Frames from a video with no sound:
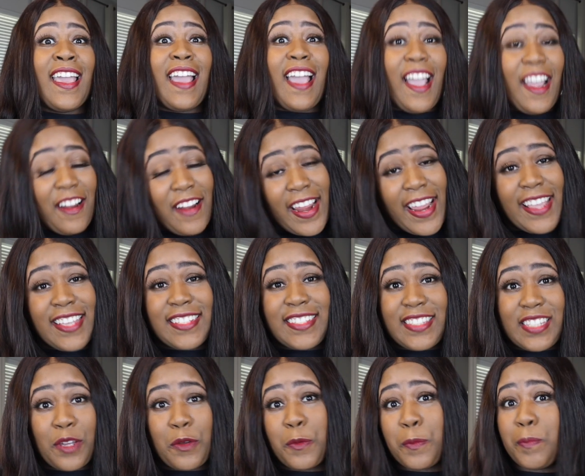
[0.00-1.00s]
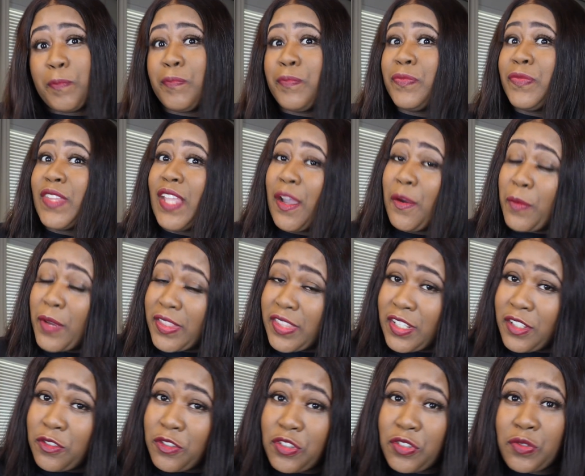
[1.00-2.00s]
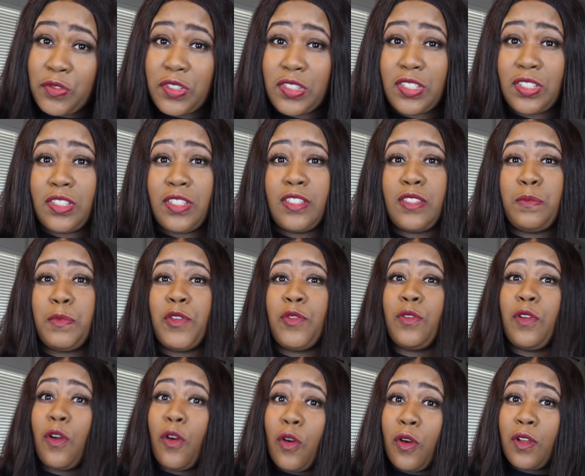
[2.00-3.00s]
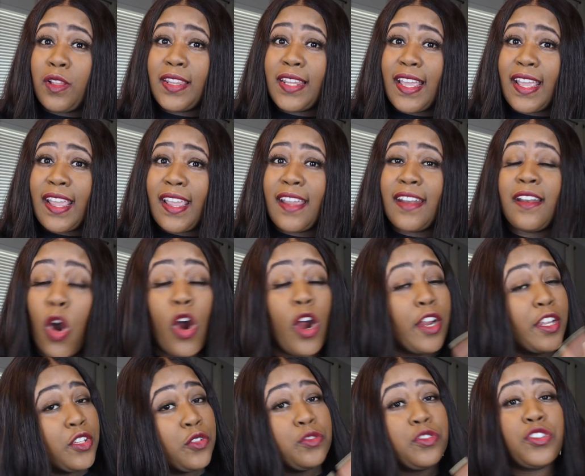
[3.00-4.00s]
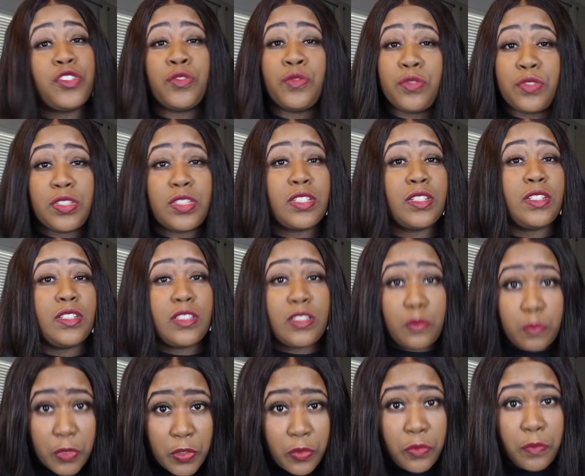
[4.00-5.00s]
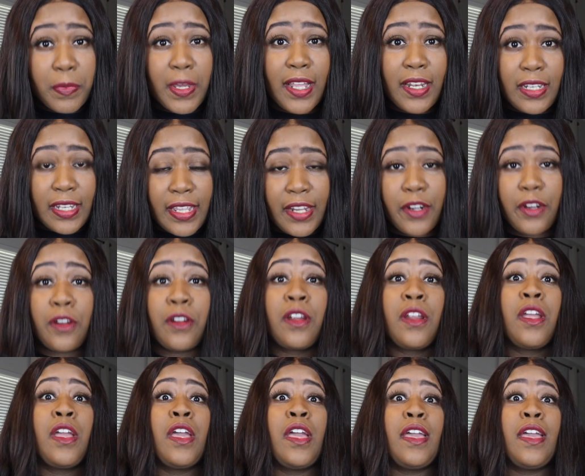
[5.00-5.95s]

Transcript: All right, so now whether you choose to dispute online or you choose to dispute by letter,